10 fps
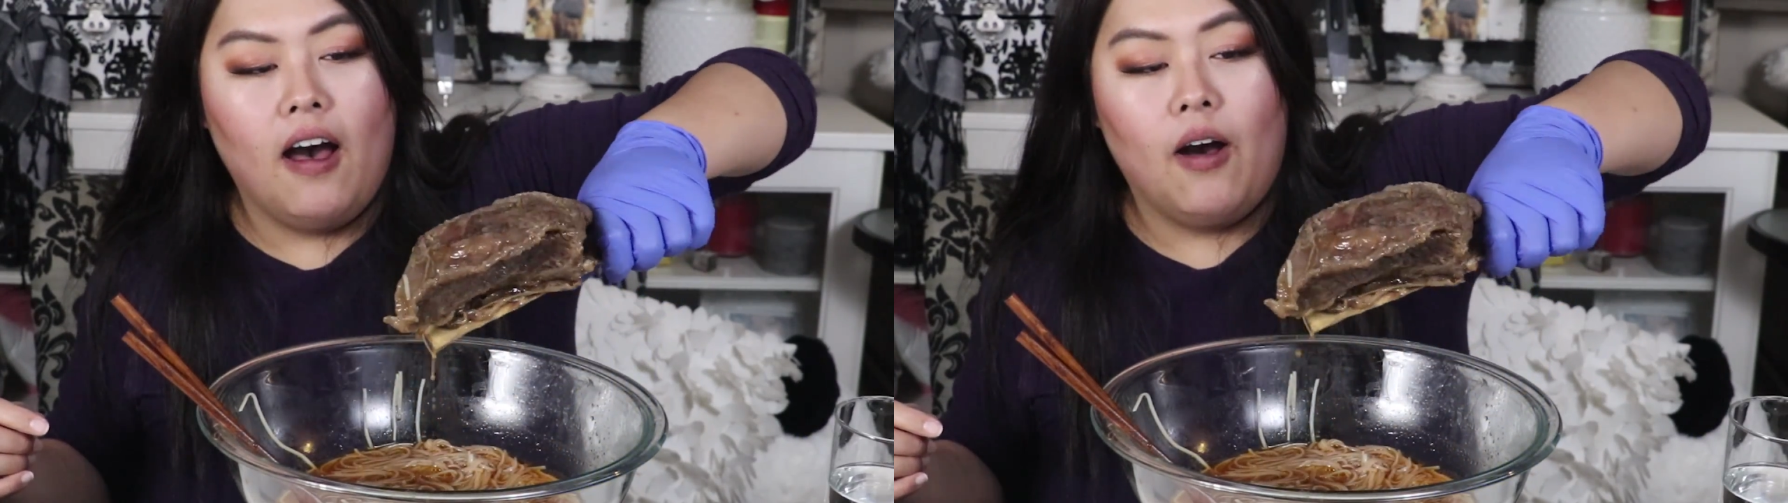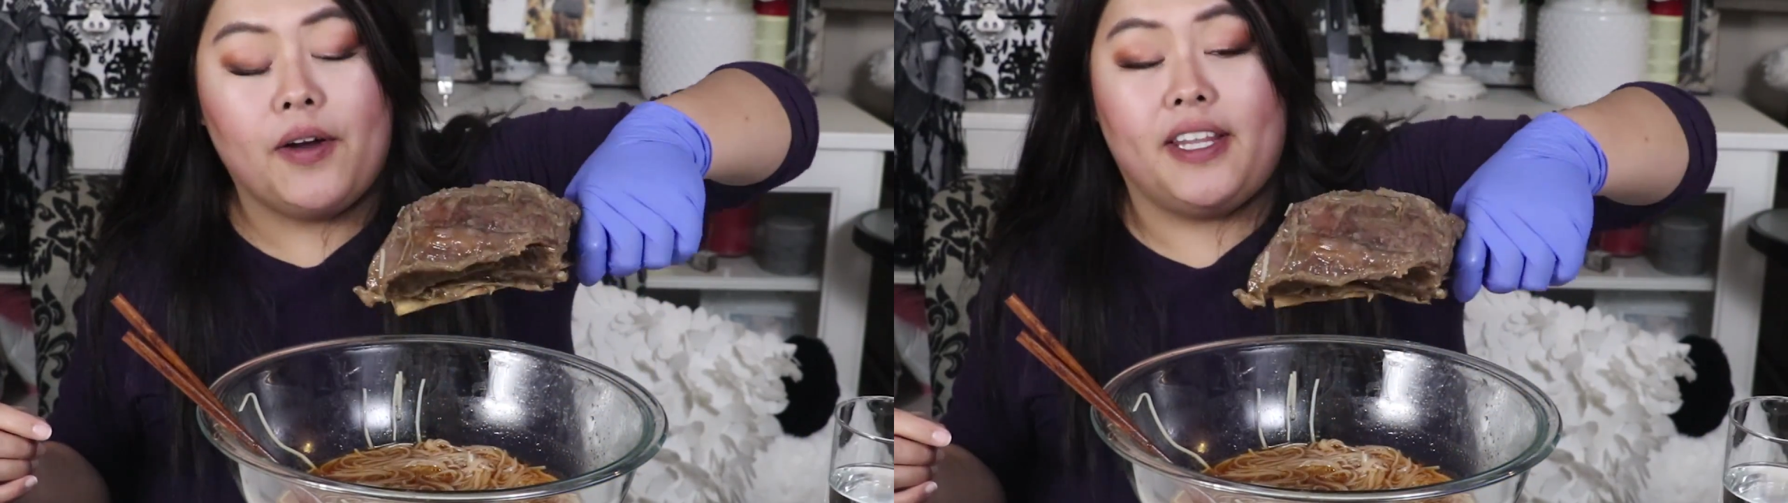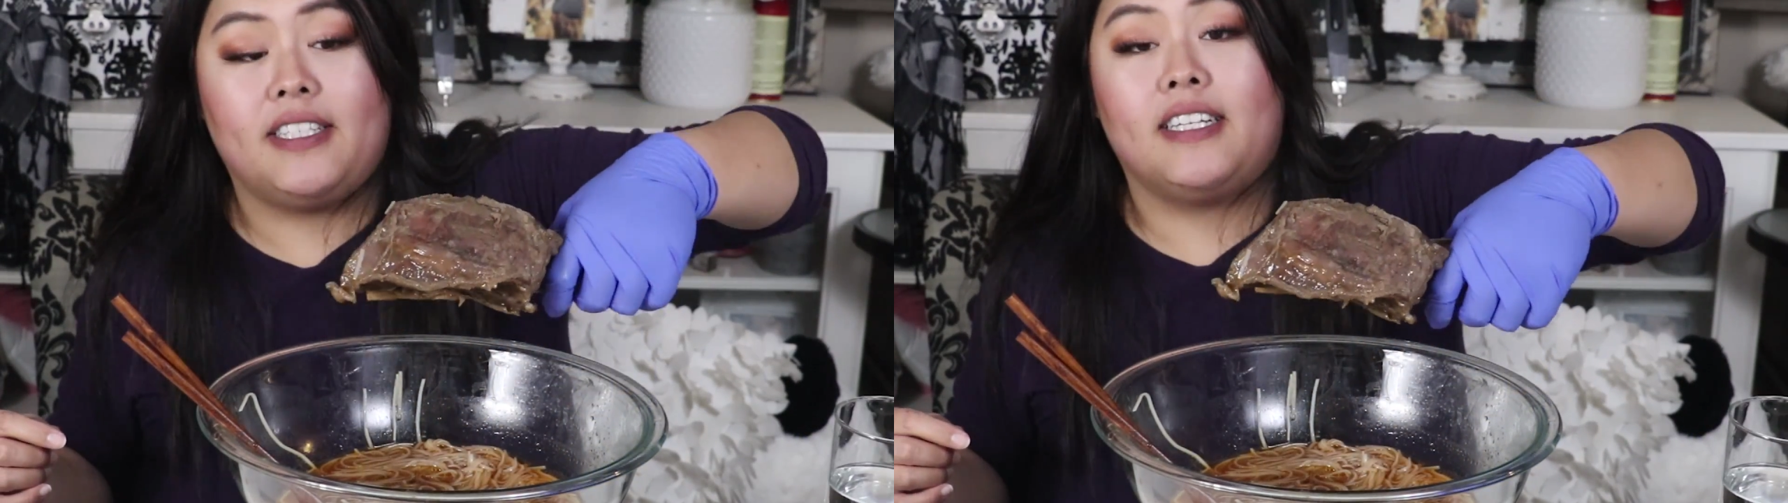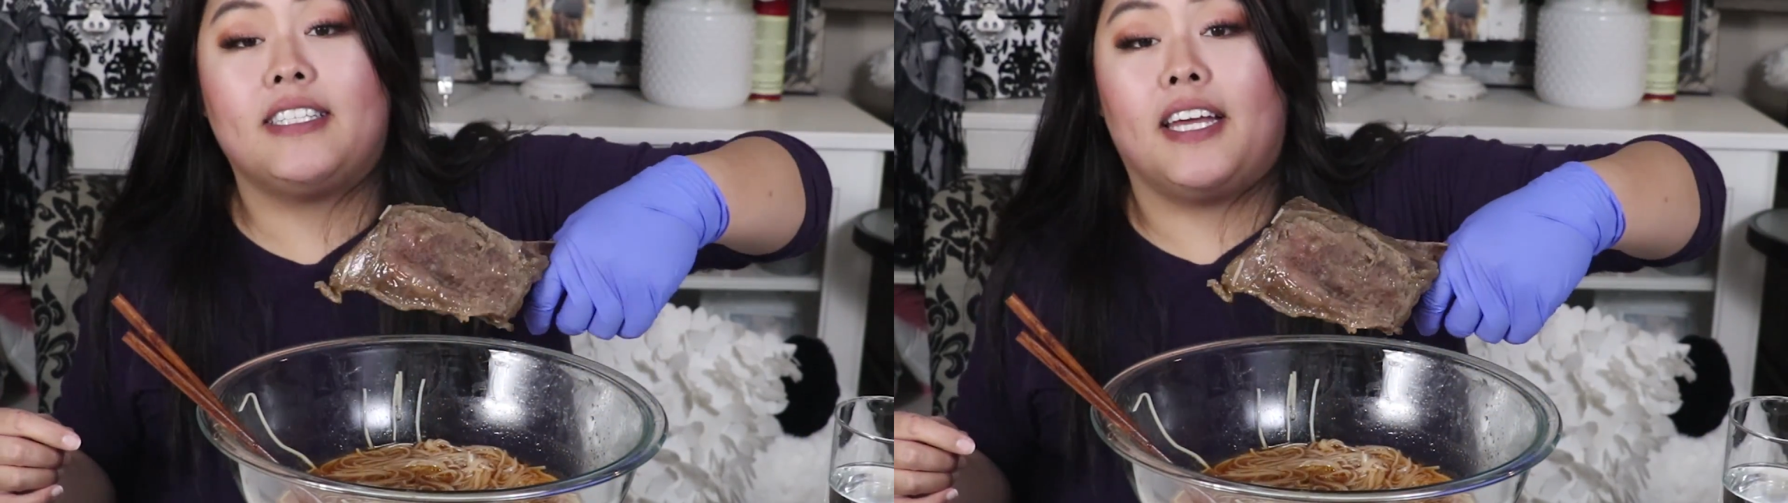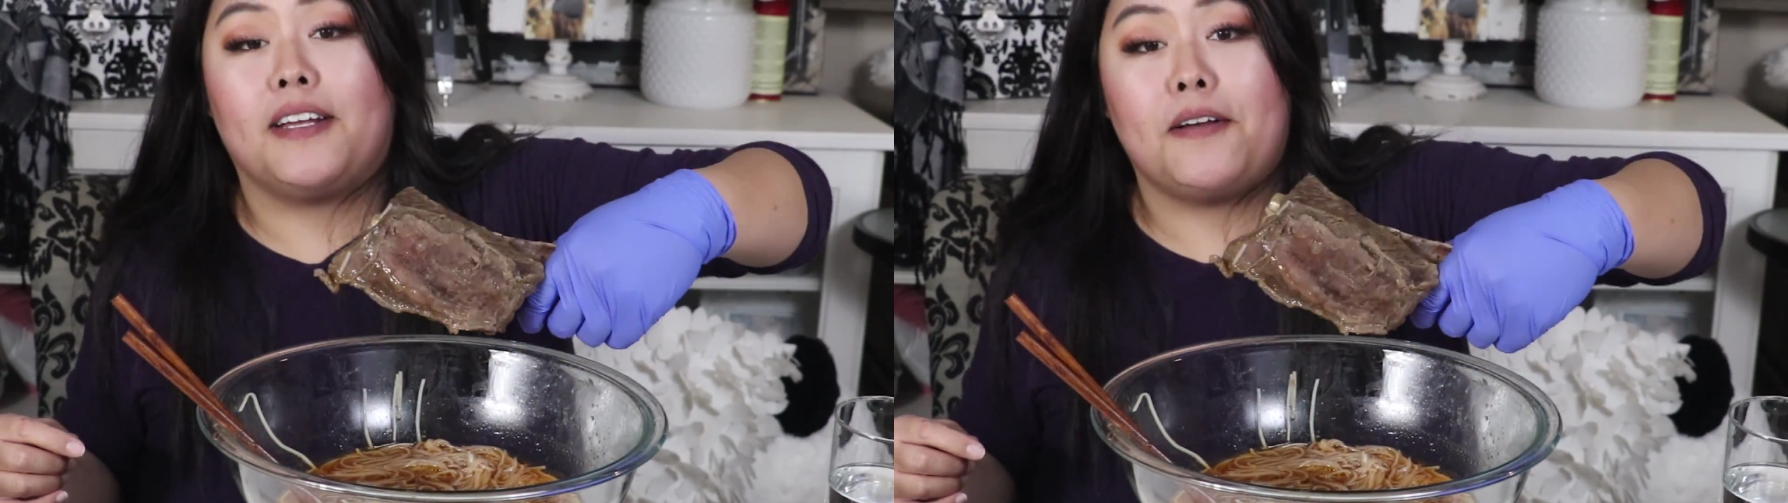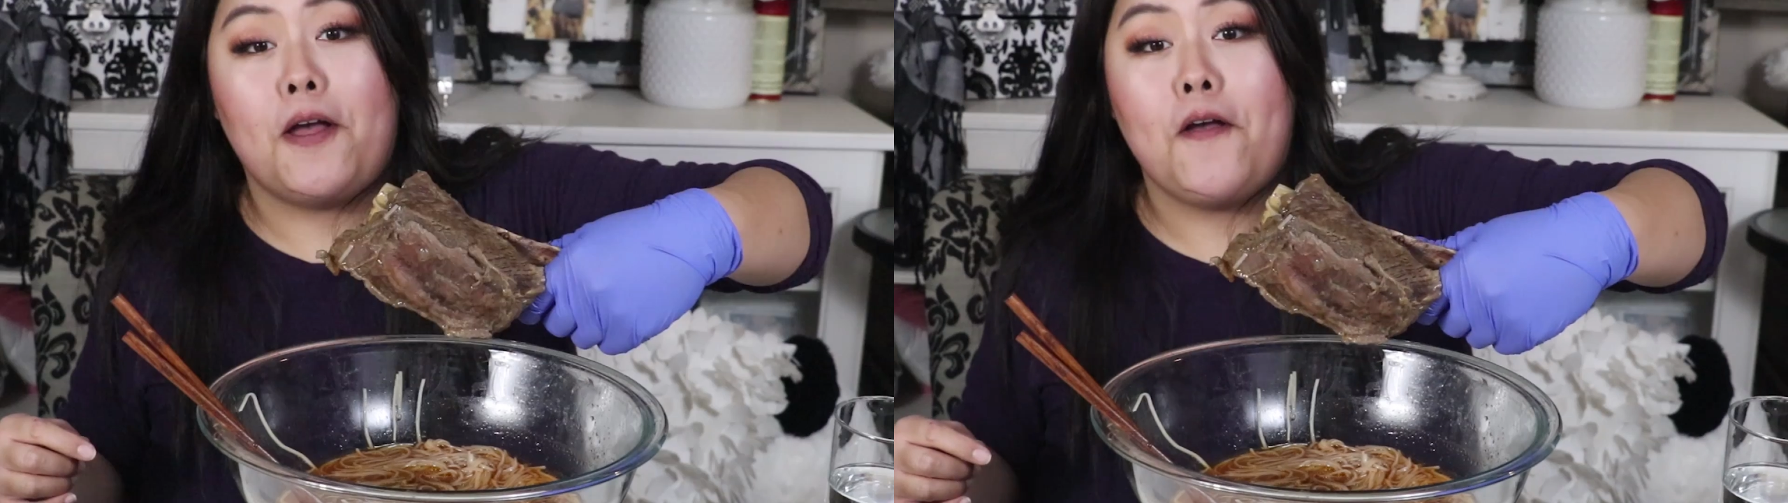Okay, this thing's like